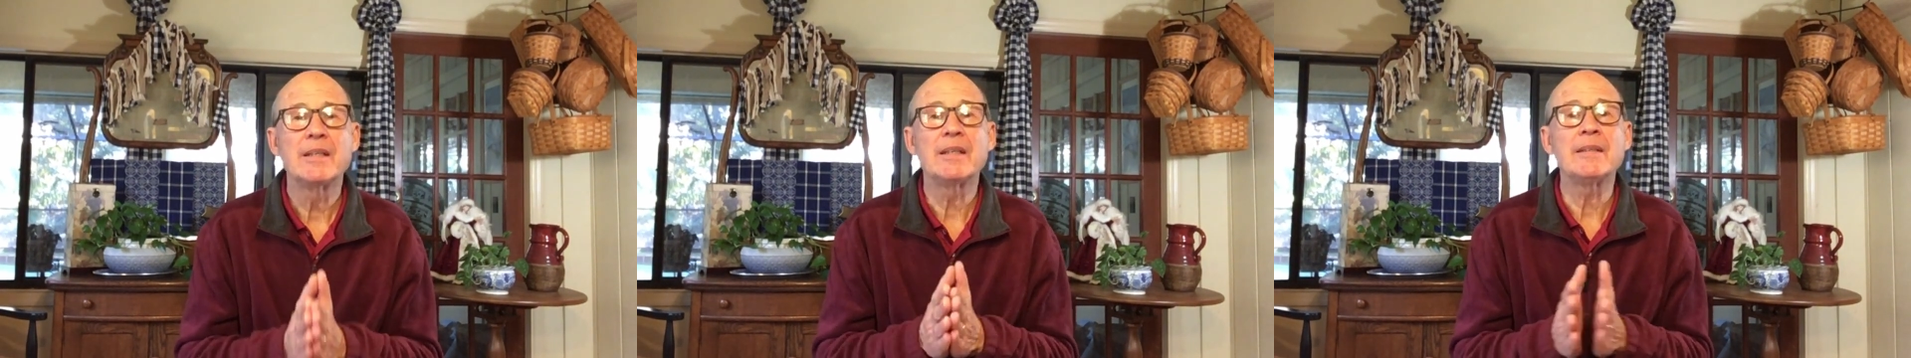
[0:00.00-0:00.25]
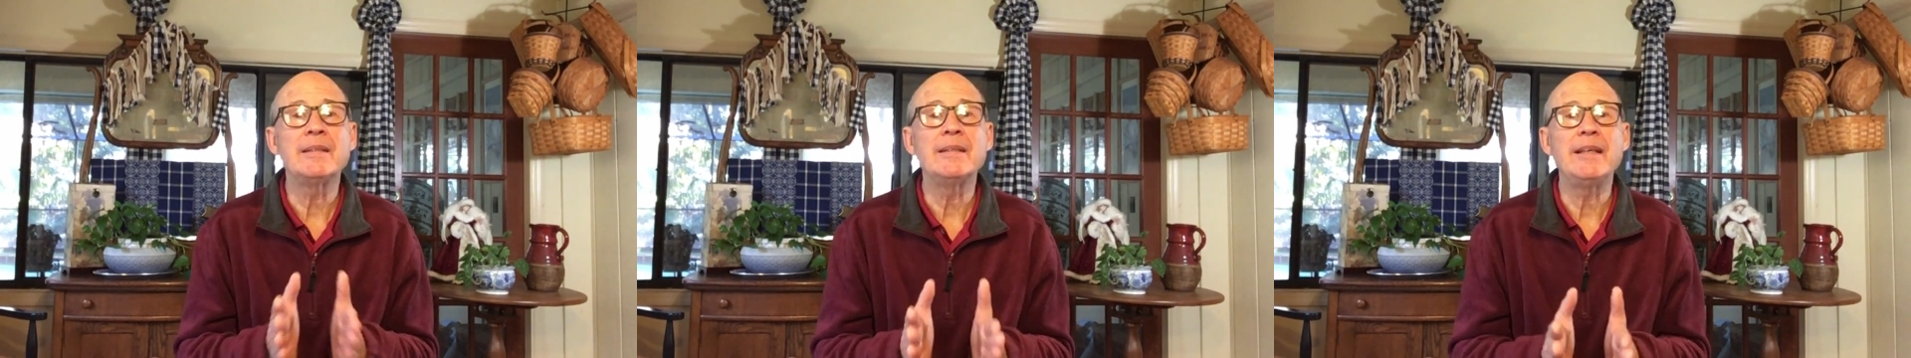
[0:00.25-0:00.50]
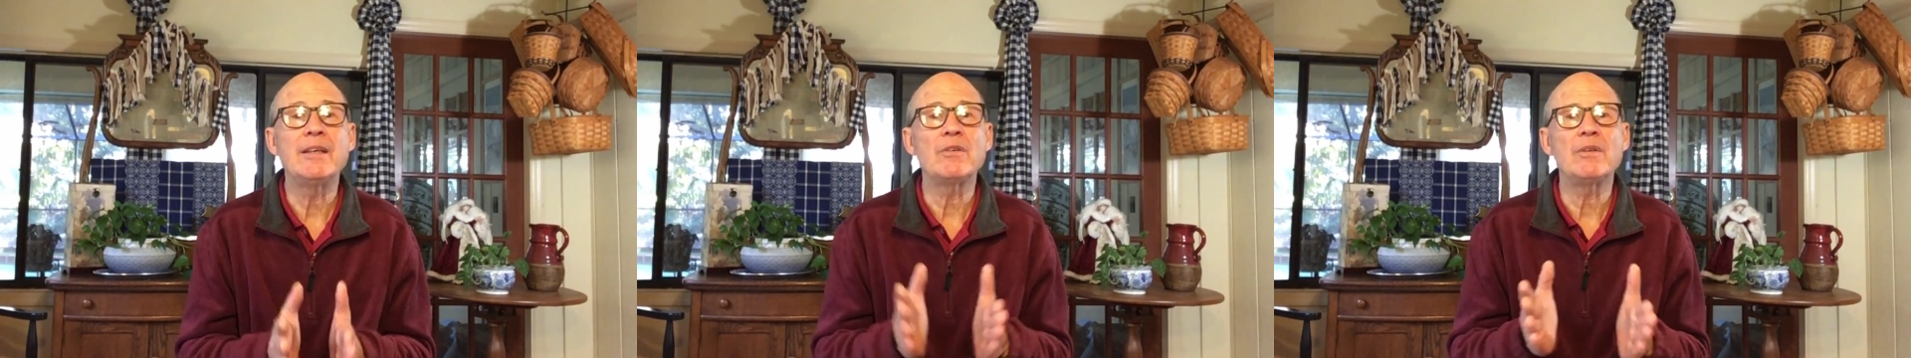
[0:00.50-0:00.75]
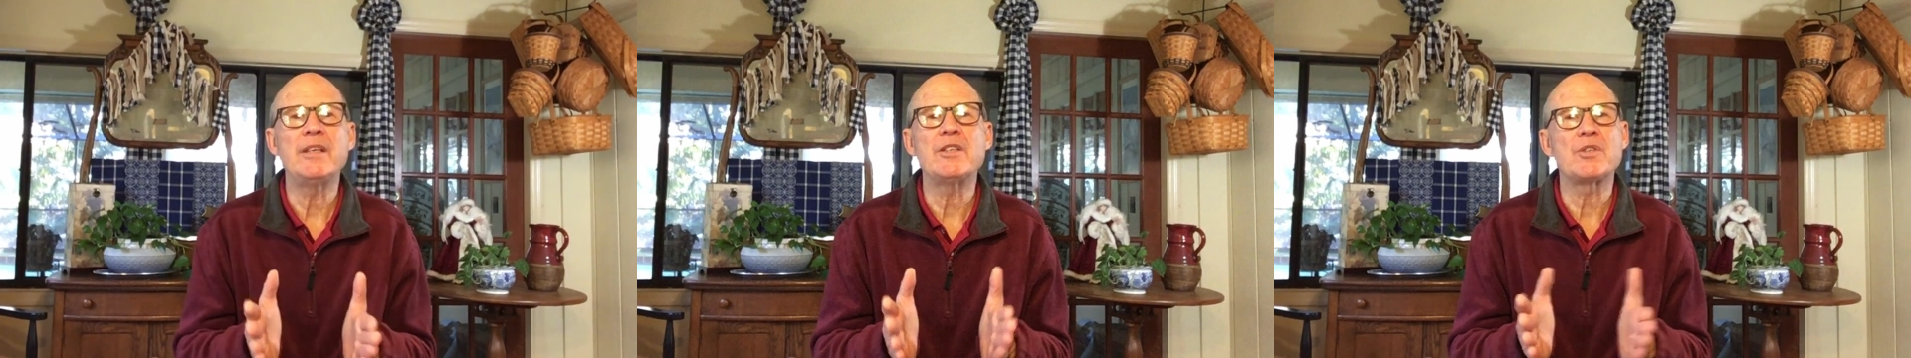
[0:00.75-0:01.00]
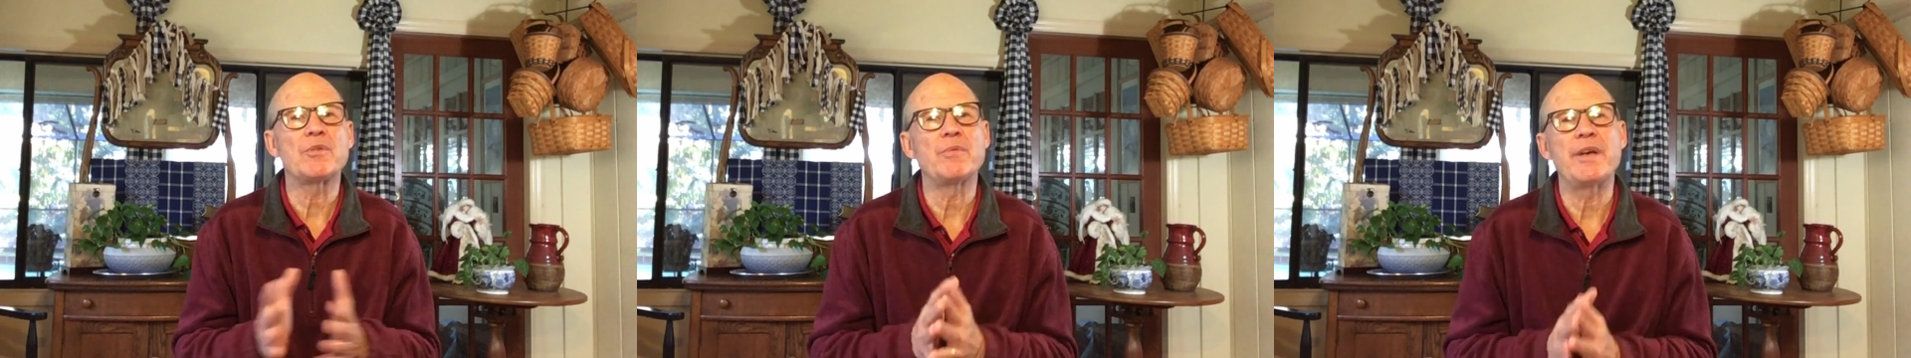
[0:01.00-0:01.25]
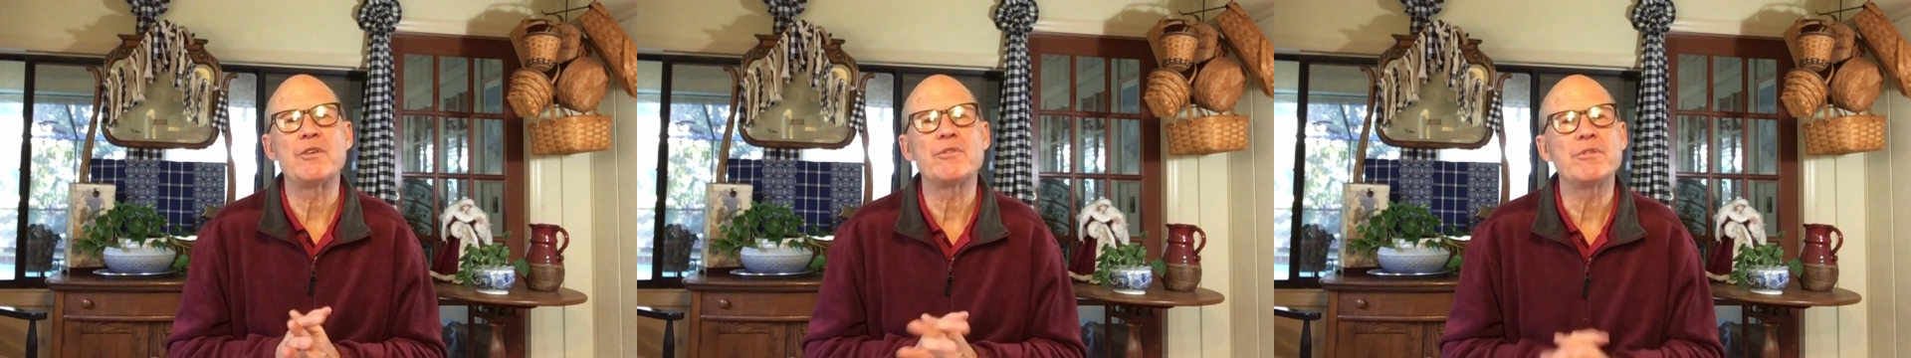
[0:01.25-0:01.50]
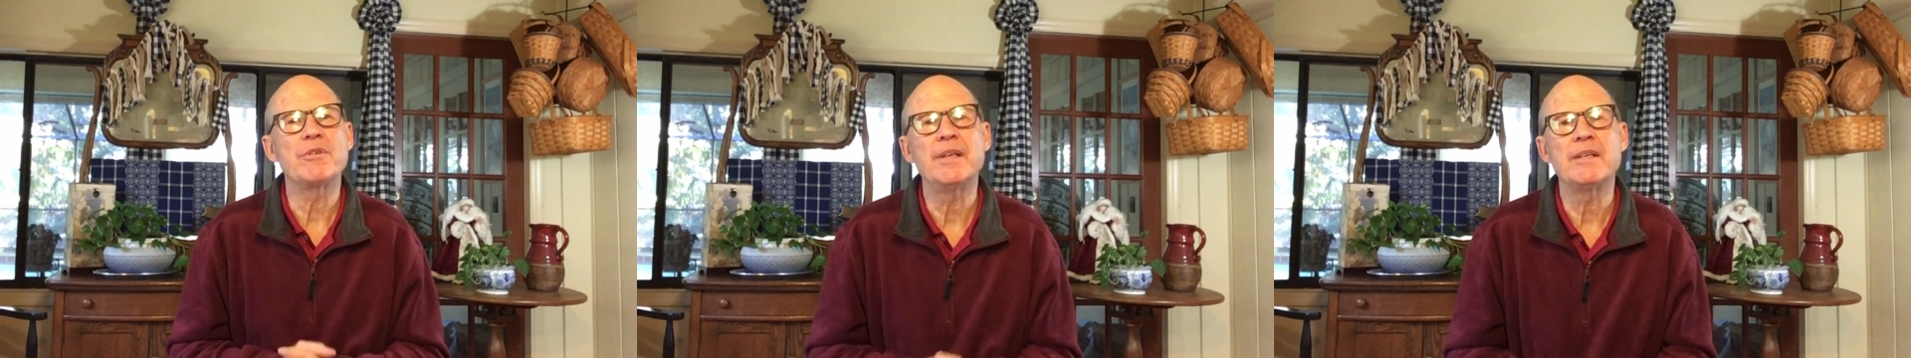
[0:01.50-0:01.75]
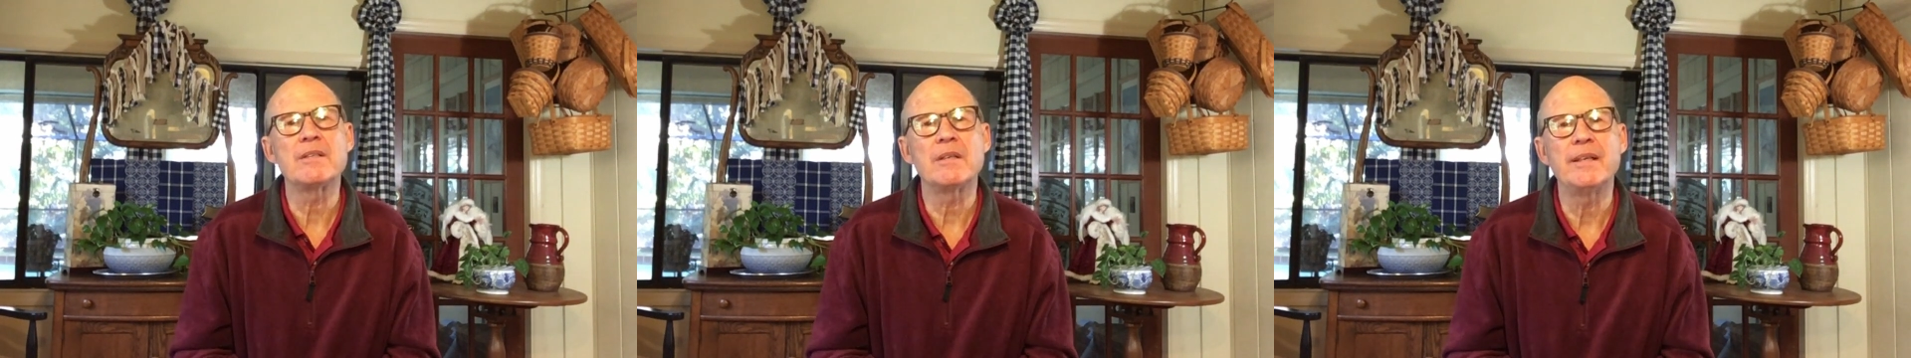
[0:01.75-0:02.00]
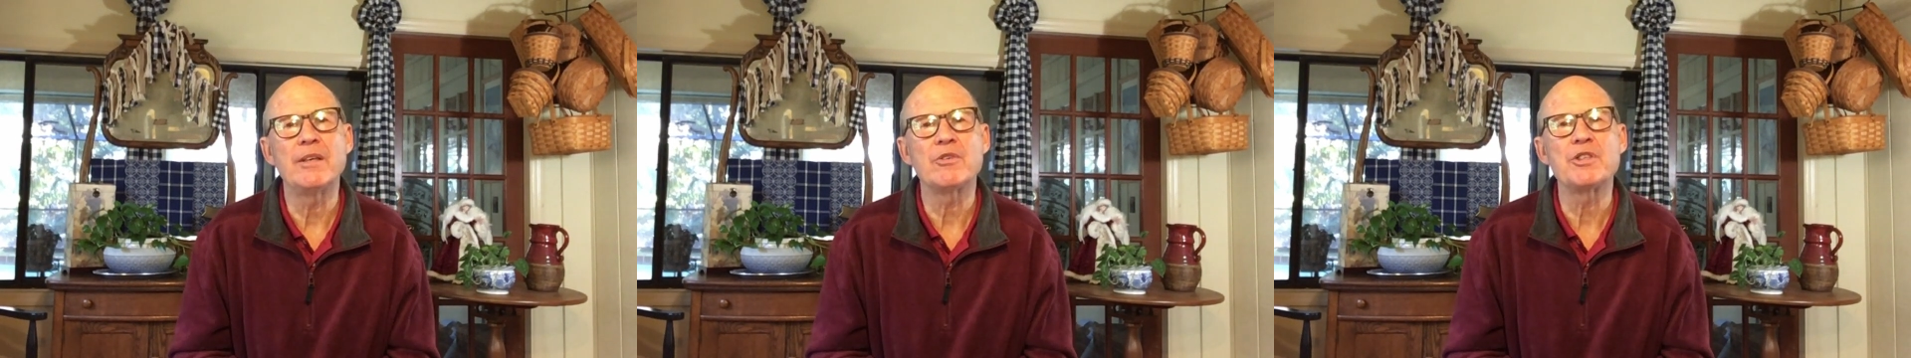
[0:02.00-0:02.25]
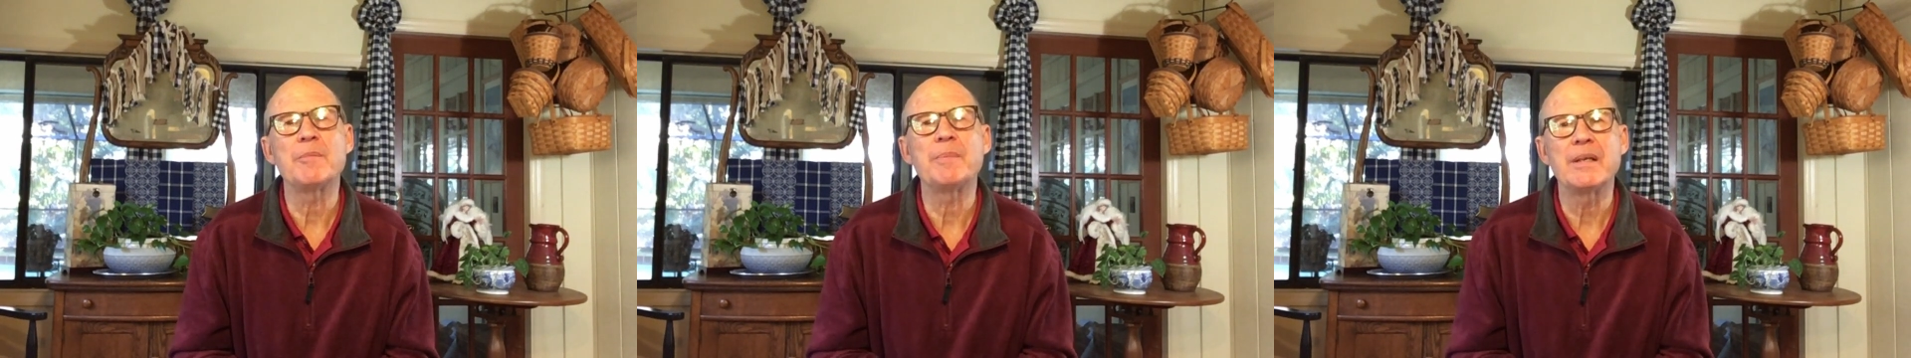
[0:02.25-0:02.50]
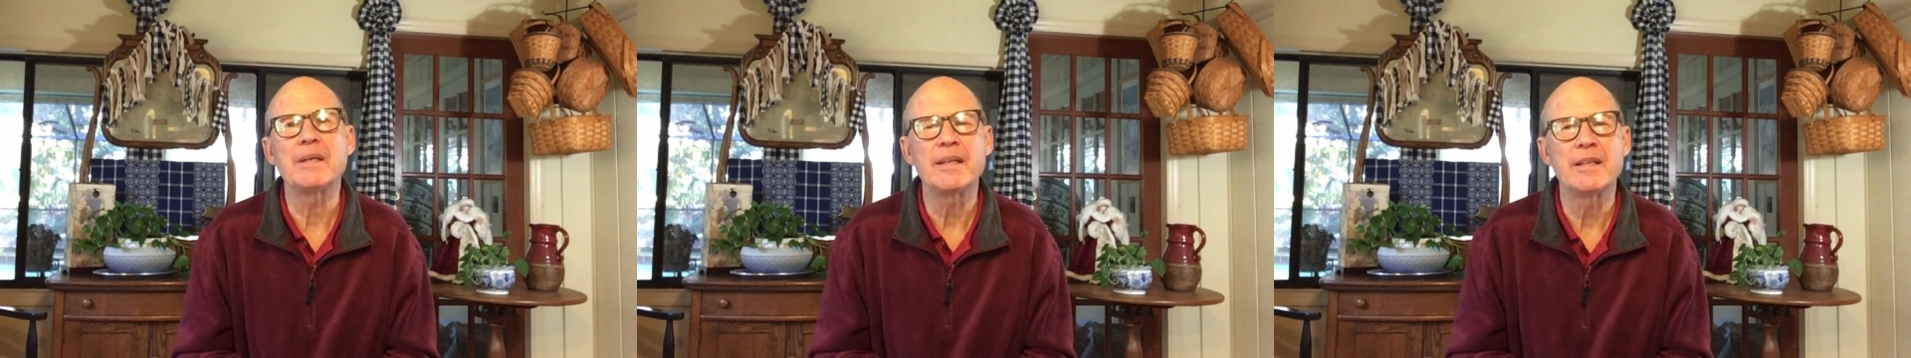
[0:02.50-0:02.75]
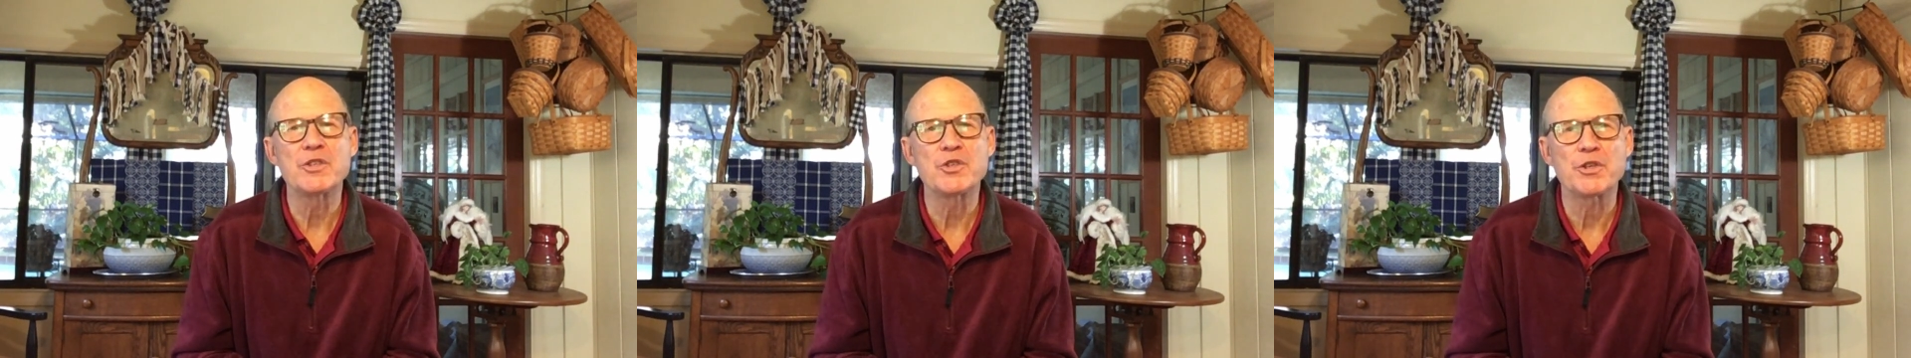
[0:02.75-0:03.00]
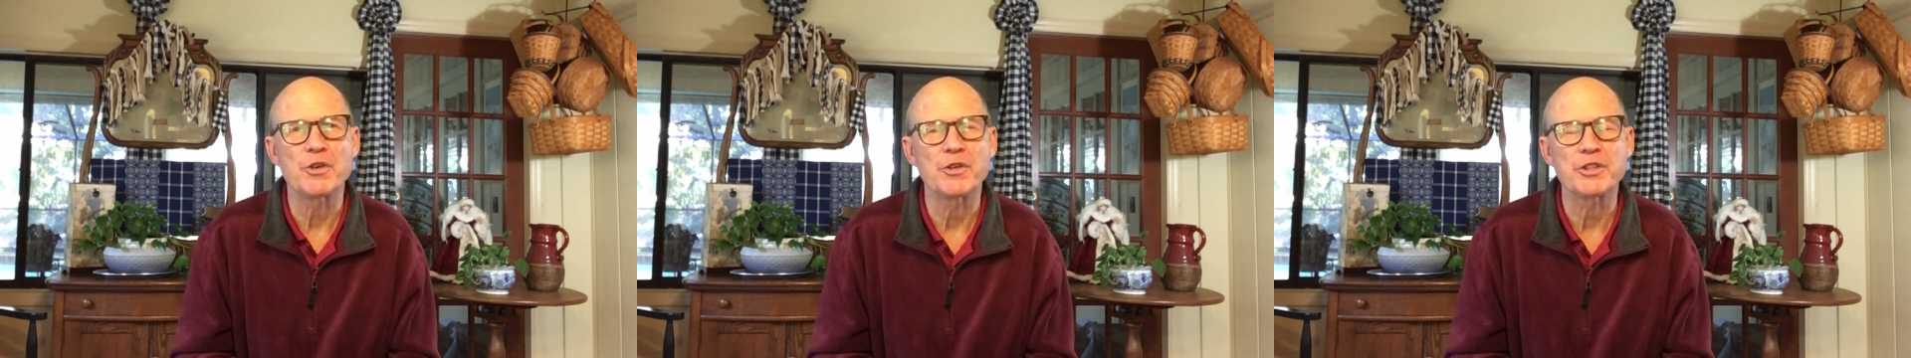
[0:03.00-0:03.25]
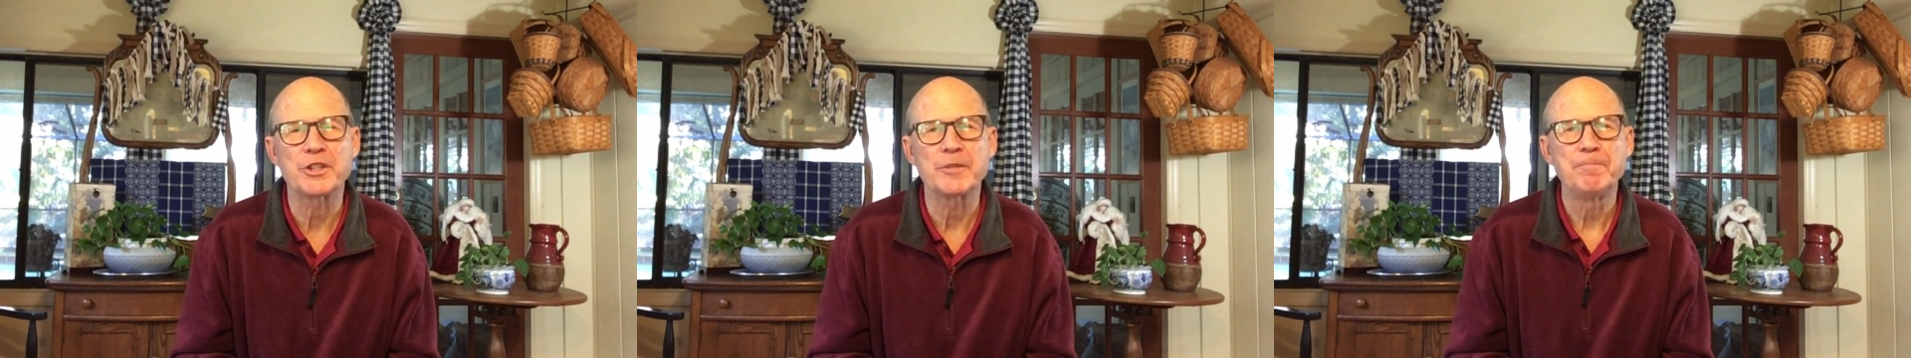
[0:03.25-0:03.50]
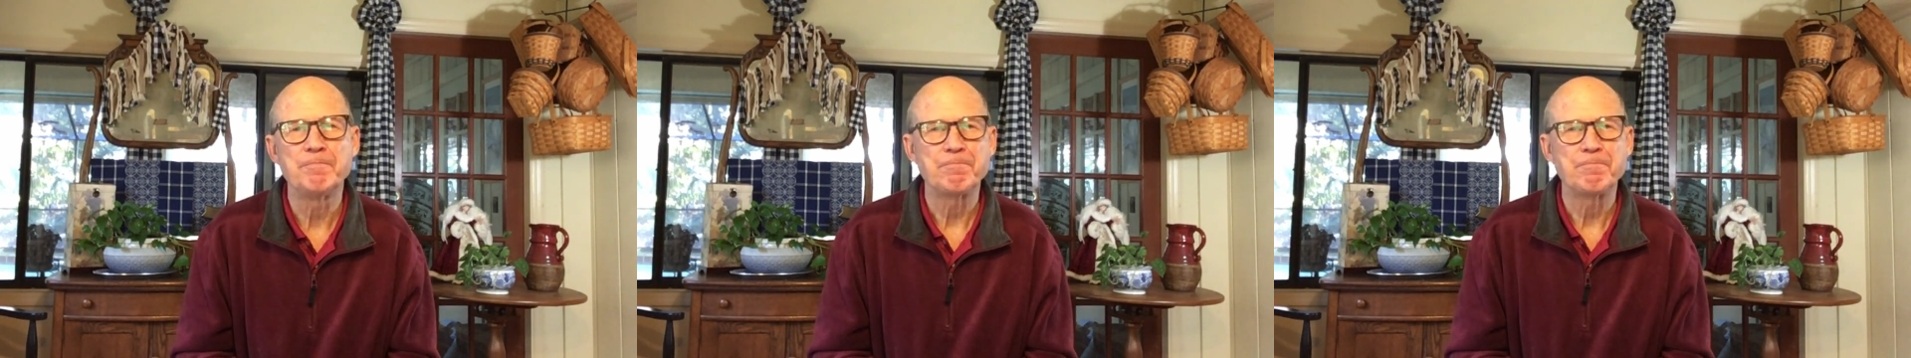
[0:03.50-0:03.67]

clearly surrendered to His leadership in His church,